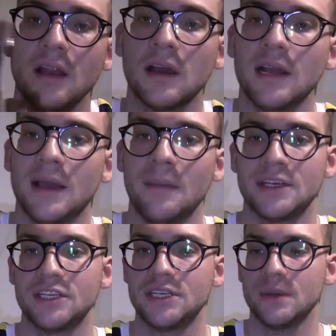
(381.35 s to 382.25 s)
Luckily, I
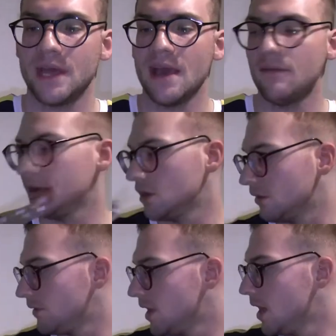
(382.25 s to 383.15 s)
managed to do it carefully
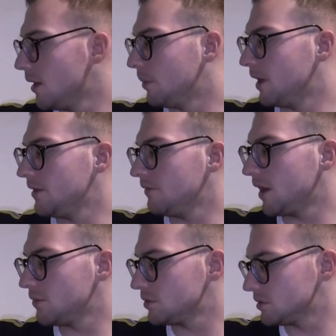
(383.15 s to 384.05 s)
enough but if
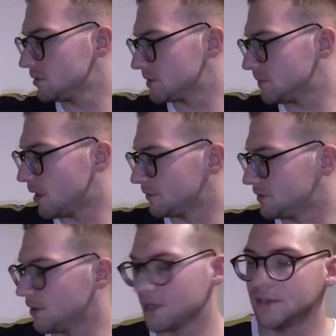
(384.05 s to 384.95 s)
I wasn't smart enough
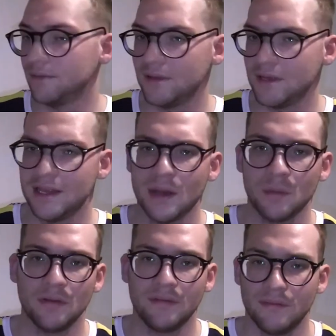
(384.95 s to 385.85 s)
to do it or something, then no
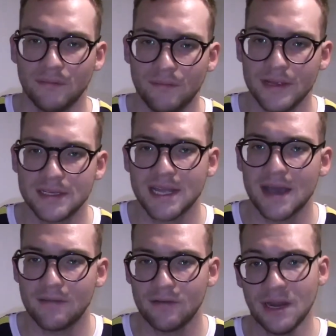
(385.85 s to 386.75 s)
one would have even fit it
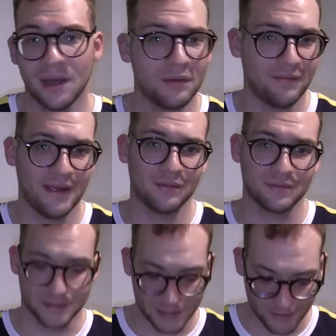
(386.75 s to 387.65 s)
together and that would have failed.
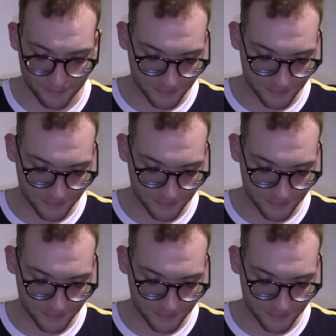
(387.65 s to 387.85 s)
So,